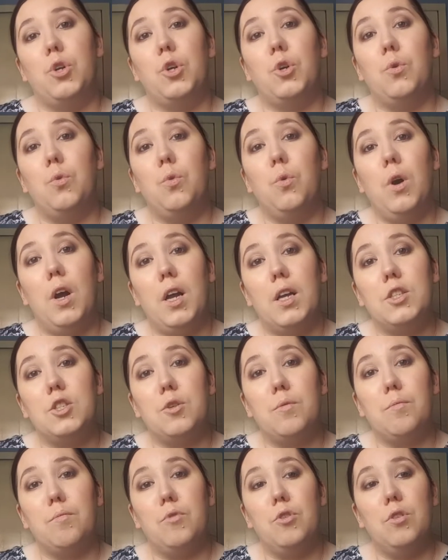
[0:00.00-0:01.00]
to go and
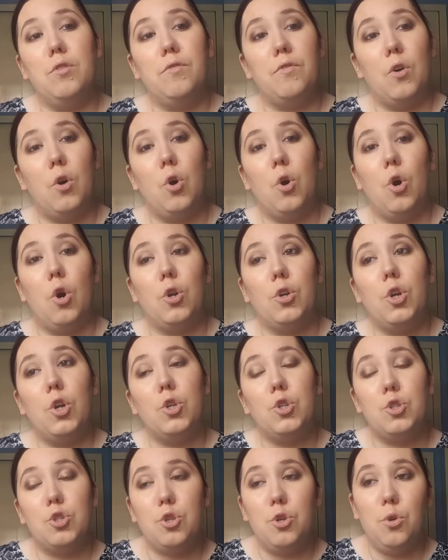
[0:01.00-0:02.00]
move on
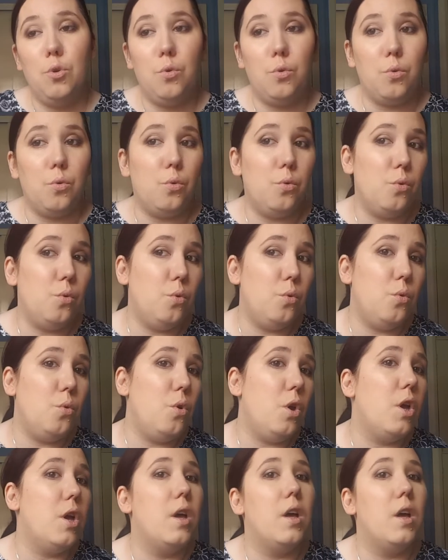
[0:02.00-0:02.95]
to